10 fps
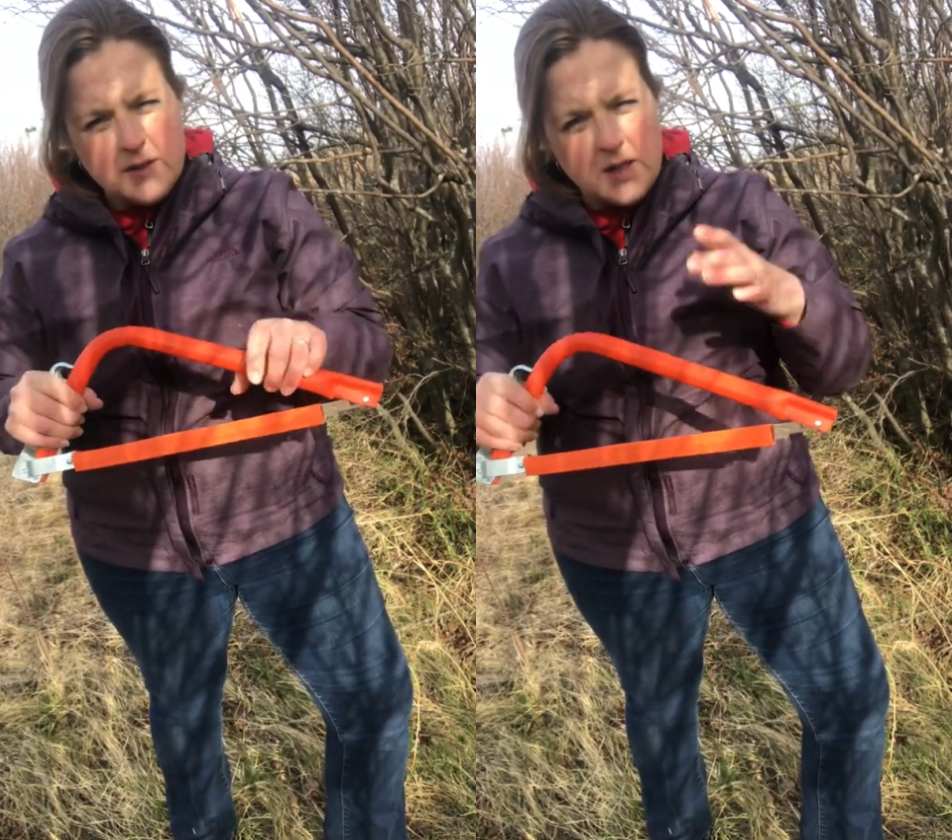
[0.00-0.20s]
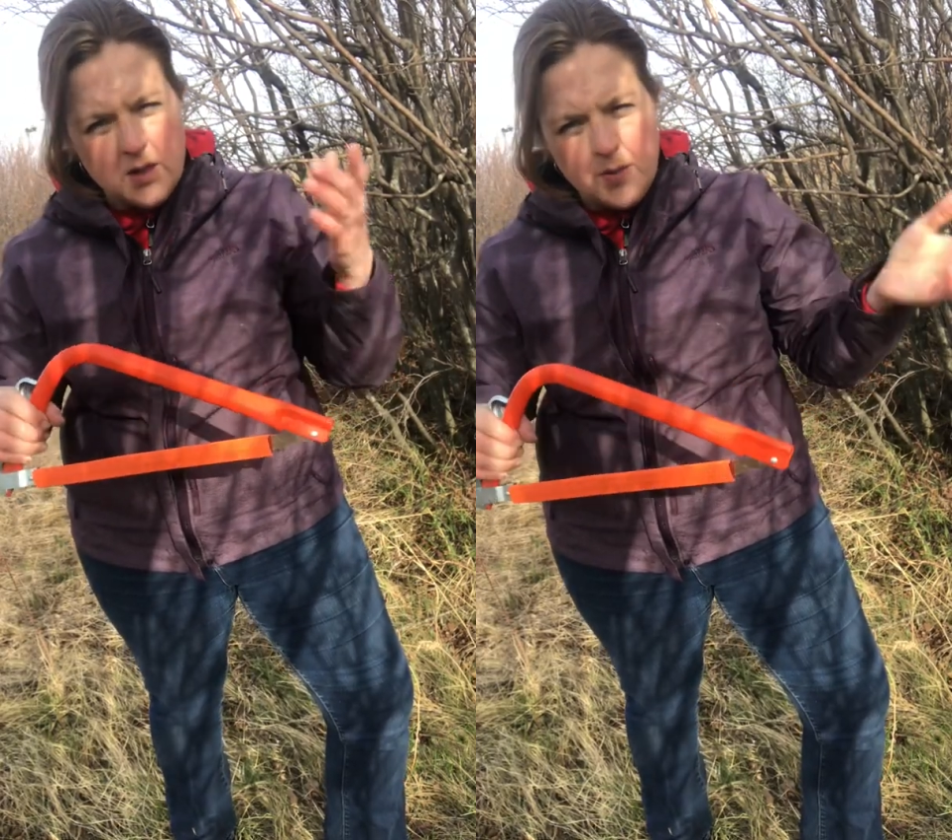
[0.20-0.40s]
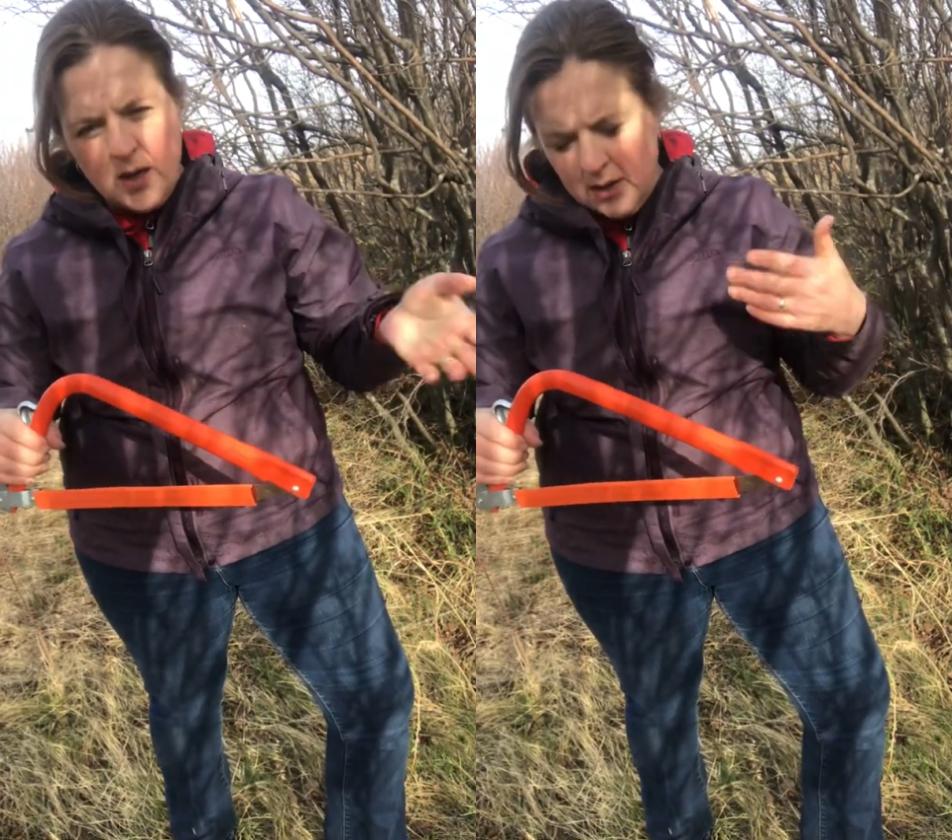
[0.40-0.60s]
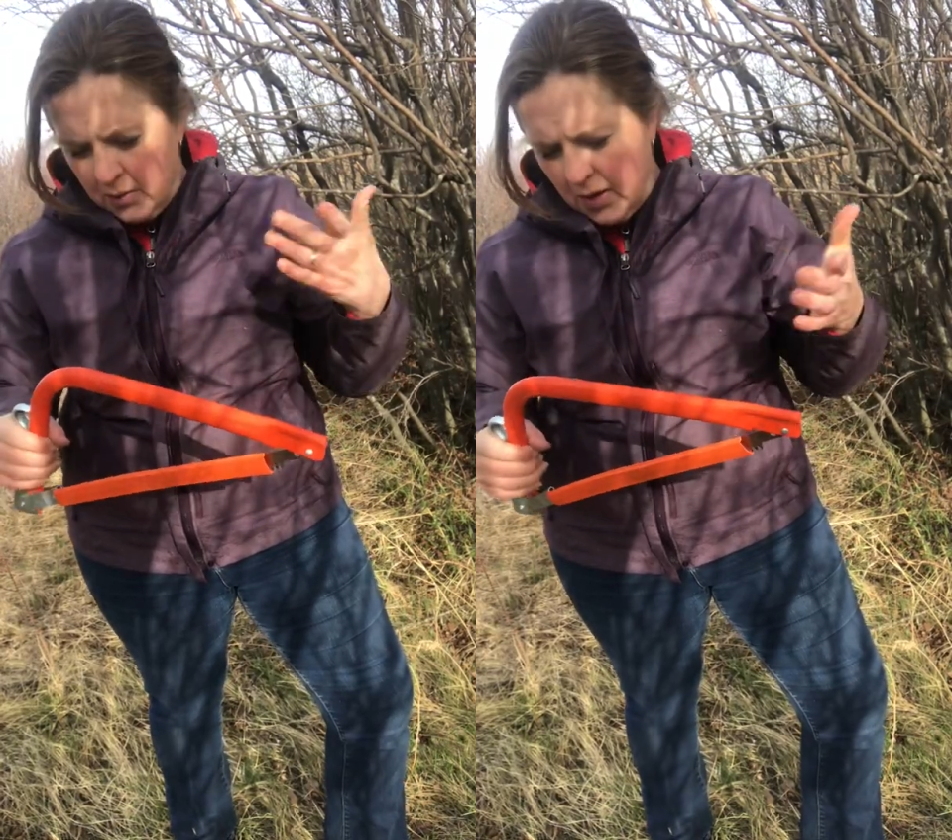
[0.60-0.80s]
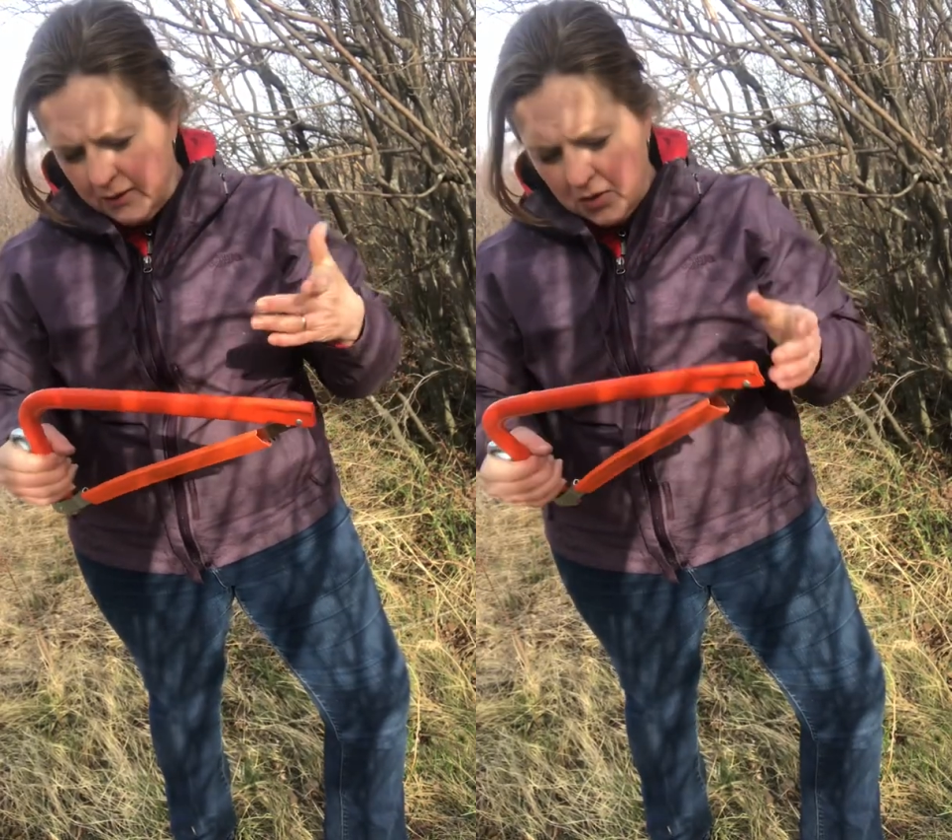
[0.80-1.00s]
take a break,
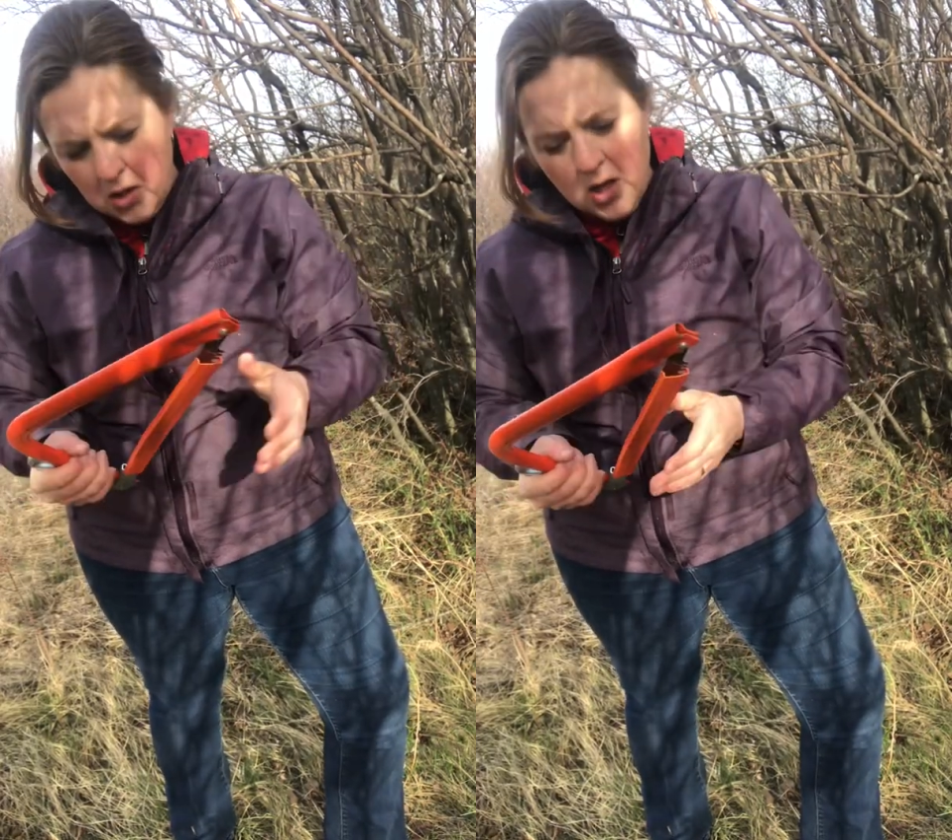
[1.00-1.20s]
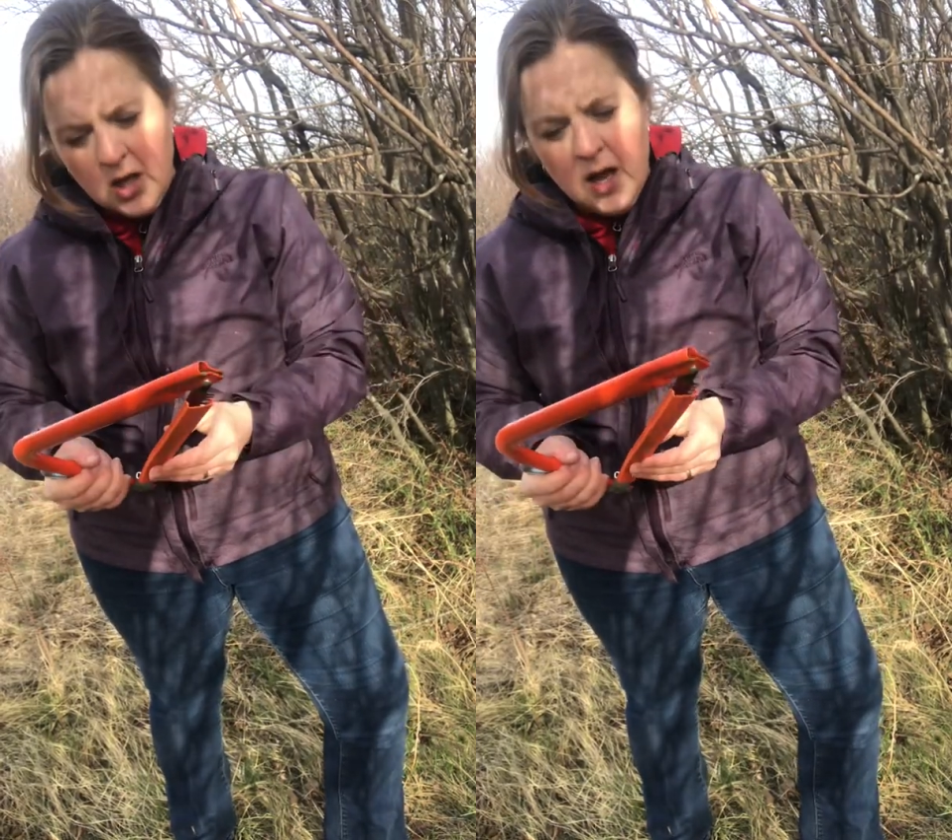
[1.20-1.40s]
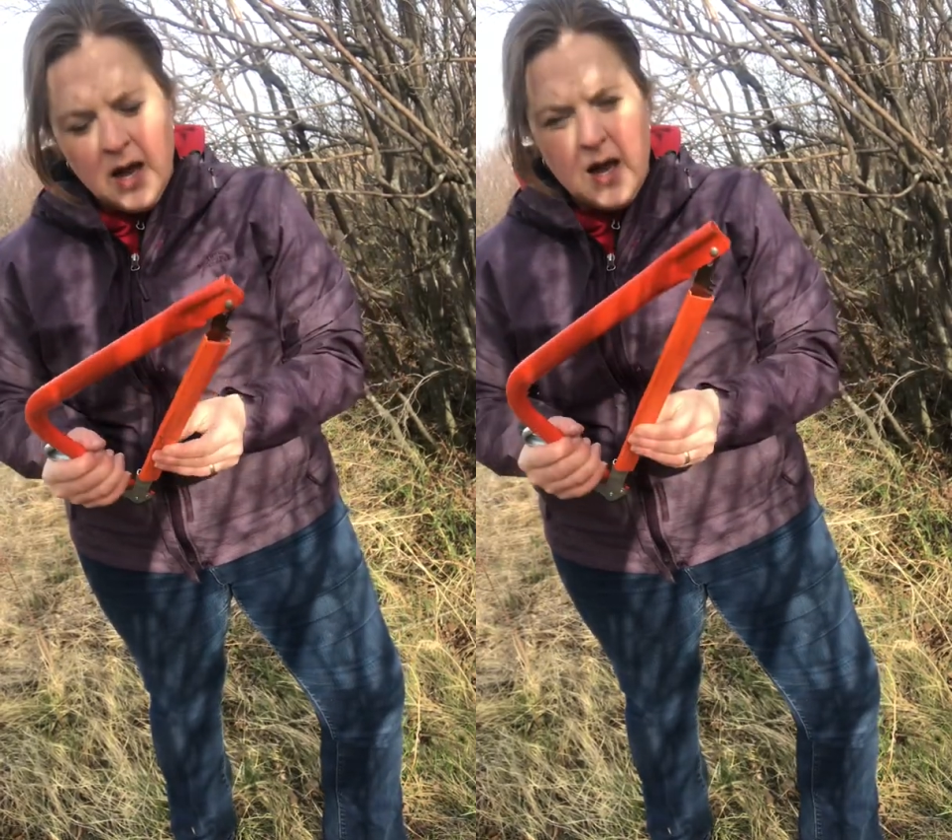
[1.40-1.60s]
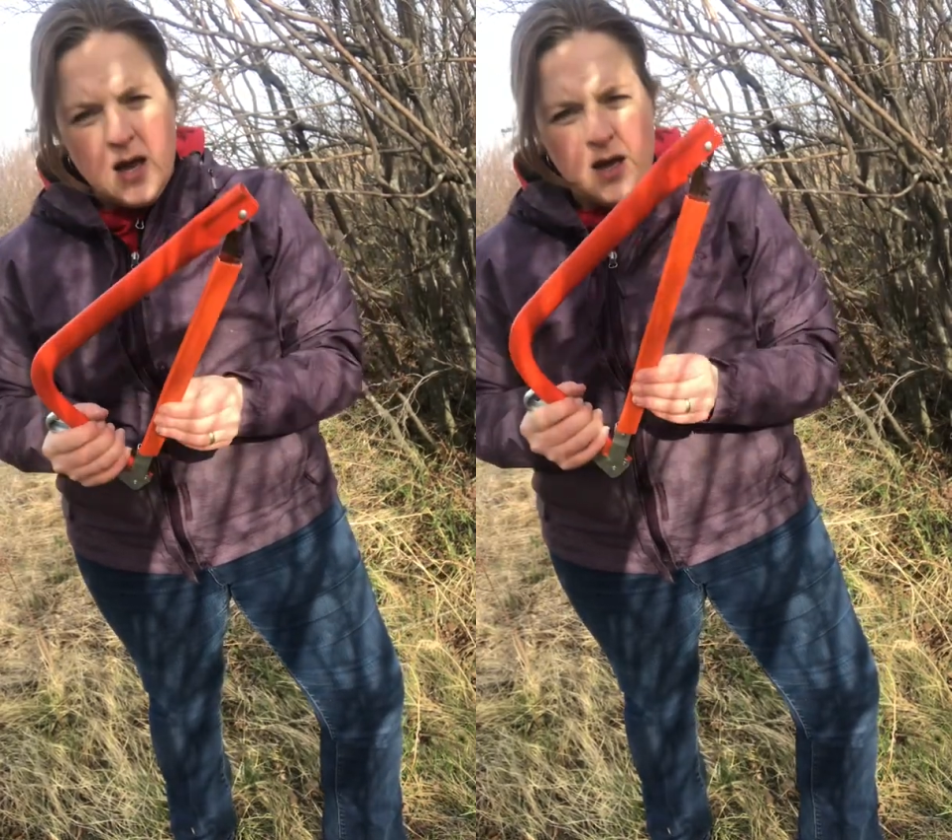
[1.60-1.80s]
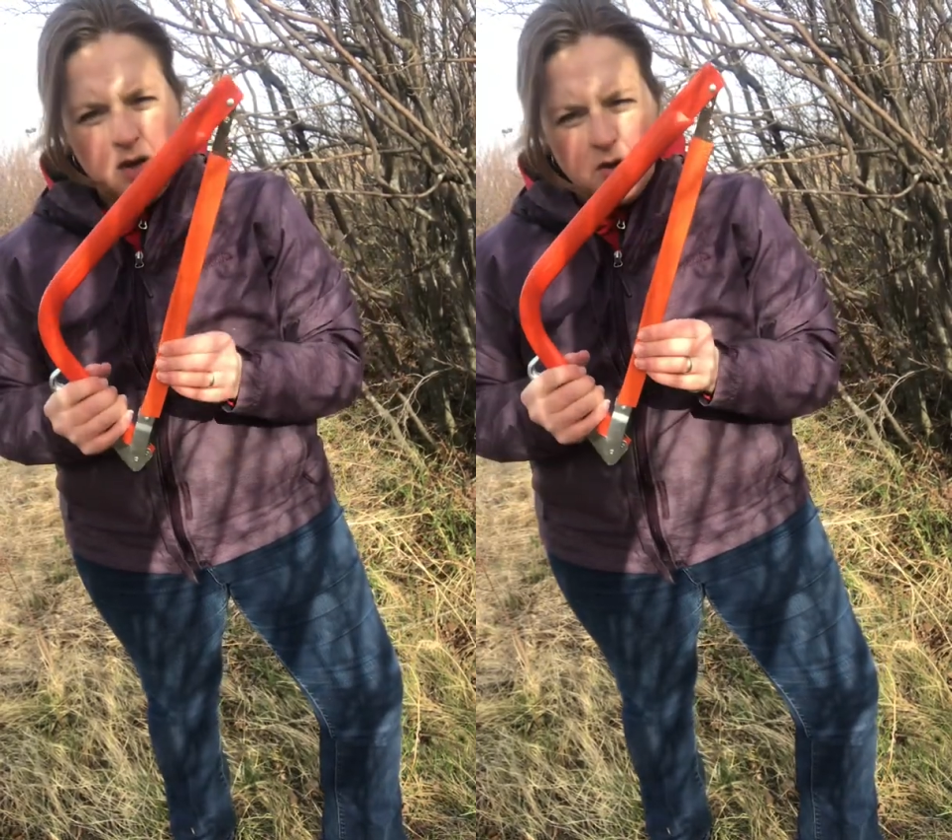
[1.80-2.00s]
whatever, it